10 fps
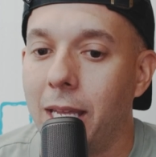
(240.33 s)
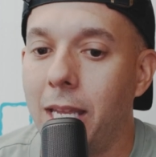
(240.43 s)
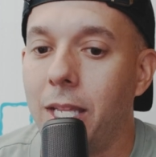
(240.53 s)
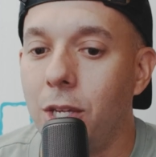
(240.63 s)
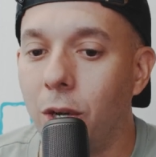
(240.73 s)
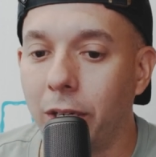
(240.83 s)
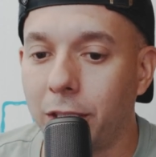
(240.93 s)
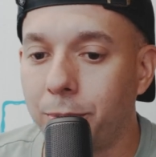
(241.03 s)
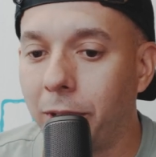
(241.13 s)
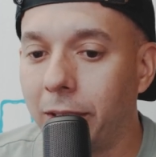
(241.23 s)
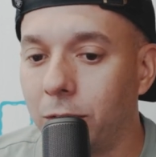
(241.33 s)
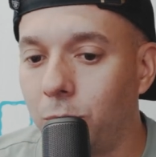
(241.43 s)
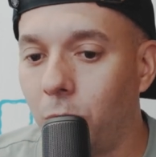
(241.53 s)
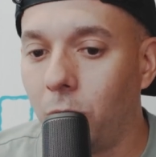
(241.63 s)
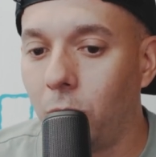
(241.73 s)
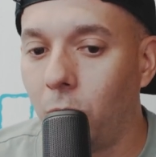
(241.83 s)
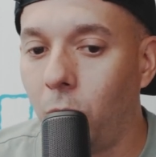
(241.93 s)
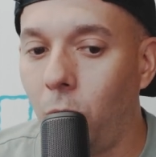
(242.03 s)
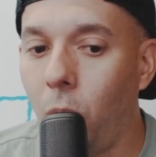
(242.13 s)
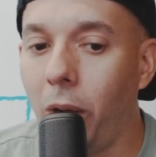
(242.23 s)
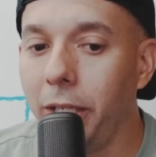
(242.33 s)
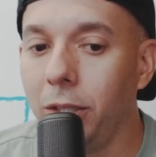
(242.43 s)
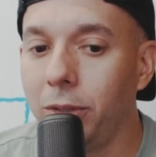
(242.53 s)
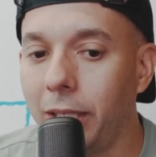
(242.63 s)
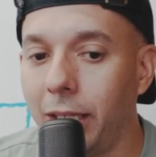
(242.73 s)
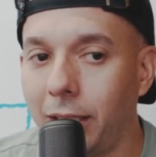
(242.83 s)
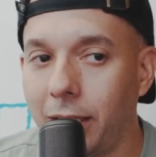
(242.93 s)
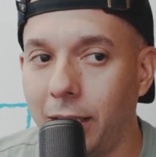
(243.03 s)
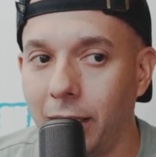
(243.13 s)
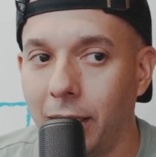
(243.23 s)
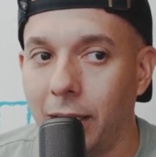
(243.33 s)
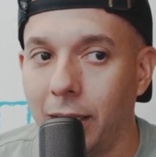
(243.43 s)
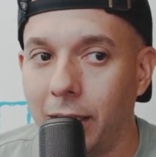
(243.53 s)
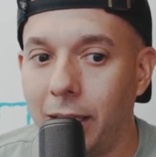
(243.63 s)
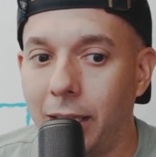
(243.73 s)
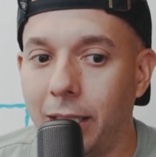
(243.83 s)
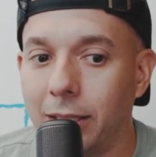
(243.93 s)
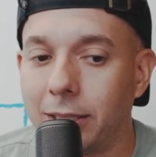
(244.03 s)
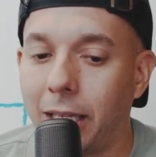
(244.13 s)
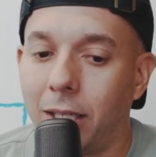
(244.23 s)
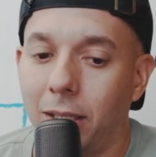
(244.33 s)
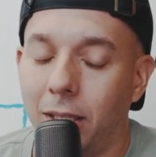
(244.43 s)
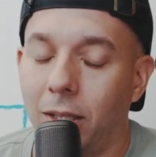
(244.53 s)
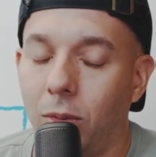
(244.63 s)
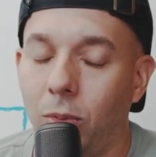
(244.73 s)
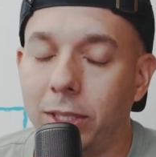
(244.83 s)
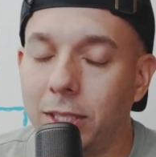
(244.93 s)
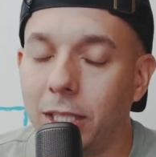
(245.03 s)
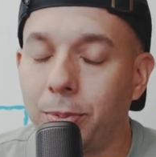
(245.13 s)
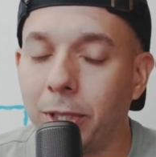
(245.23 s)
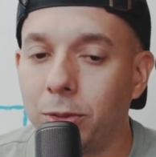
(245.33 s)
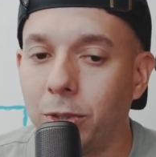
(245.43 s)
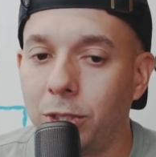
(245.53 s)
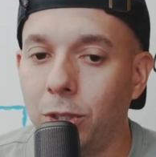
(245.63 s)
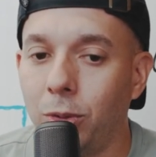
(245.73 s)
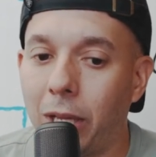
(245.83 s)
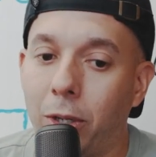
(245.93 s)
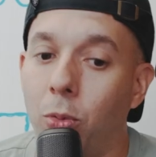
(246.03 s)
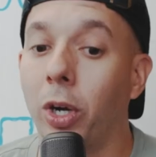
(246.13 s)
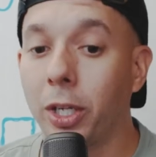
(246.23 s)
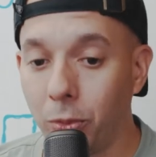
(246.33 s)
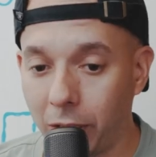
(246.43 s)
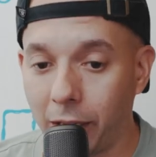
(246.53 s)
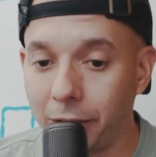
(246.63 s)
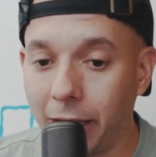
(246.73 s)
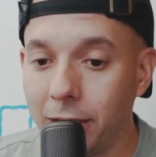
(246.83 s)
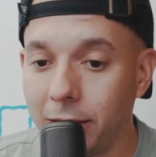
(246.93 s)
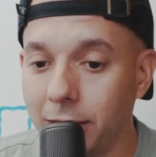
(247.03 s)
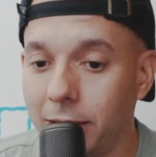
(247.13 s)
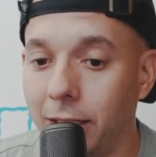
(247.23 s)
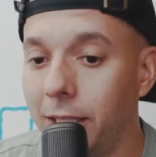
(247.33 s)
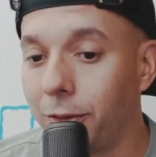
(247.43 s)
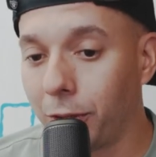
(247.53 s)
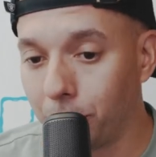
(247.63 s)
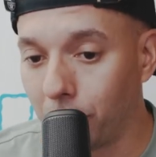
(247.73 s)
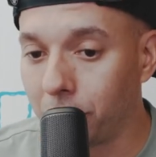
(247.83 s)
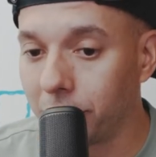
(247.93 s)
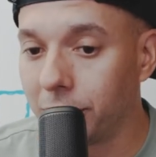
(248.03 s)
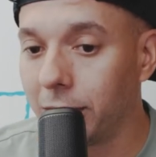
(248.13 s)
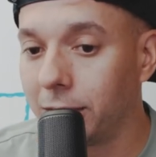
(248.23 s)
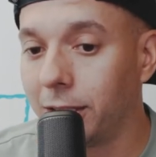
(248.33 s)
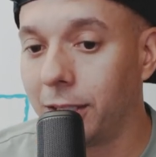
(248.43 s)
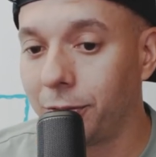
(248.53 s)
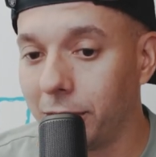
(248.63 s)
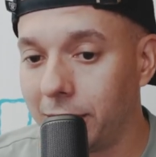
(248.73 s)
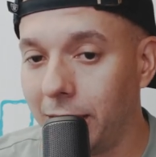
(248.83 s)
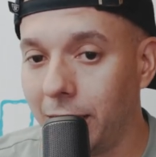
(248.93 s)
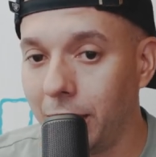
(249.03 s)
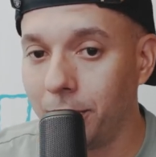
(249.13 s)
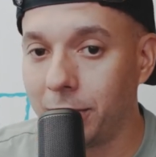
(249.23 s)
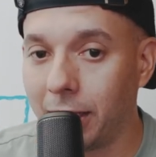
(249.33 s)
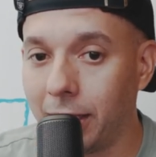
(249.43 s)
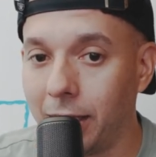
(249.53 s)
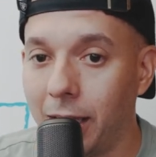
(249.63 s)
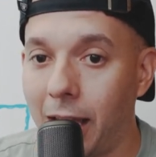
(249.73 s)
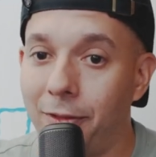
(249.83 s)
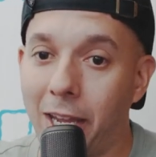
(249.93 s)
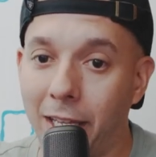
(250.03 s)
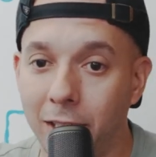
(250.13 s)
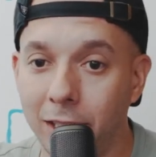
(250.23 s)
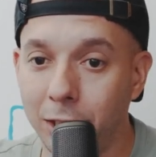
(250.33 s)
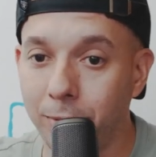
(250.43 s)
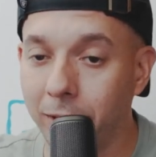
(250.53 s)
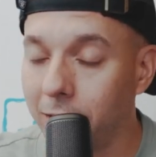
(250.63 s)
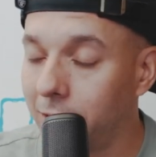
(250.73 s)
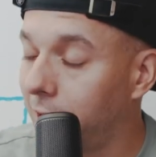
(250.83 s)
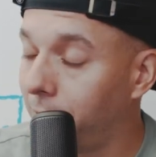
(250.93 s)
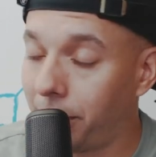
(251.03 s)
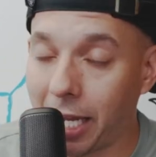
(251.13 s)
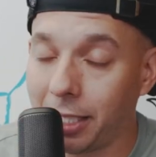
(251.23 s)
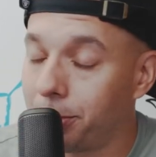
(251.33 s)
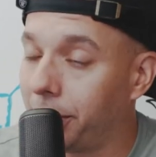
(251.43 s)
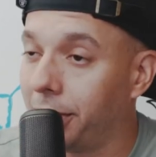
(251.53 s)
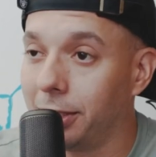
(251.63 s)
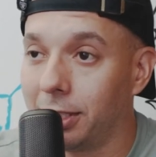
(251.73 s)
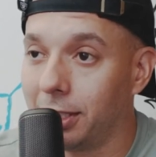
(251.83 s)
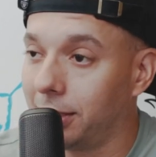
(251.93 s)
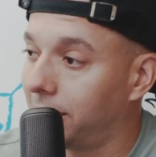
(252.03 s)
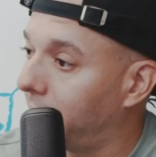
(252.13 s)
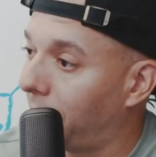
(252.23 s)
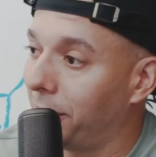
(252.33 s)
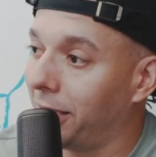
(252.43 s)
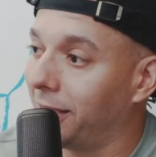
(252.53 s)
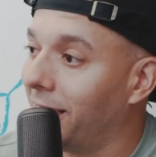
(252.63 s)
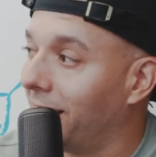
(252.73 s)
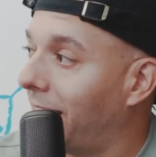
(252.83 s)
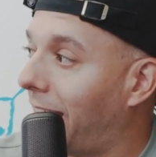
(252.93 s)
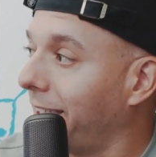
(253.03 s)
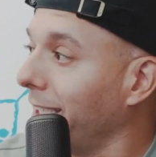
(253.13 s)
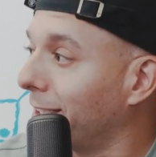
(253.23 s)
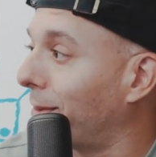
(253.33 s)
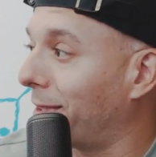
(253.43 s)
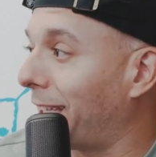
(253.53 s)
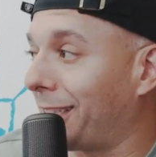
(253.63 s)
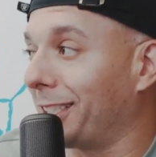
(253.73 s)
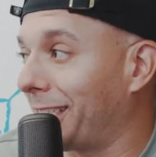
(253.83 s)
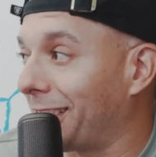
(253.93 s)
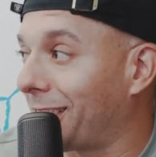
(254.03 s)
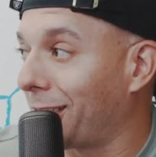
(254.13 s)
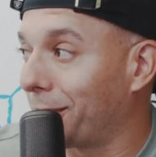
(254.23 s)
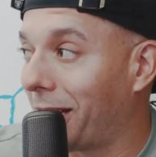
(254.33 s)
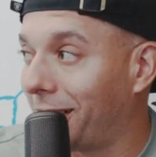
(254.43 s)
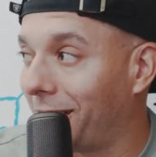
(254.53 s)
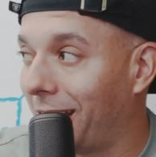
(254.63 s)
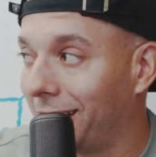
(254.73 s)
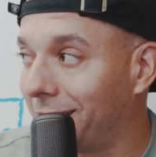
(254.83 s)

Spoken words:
in your experience, what do you think is what's the experience with you working with other agents in different brokerages and different teams? And have you had good experiences and bad experiences? I think it's something that doesn't get talked about a lot.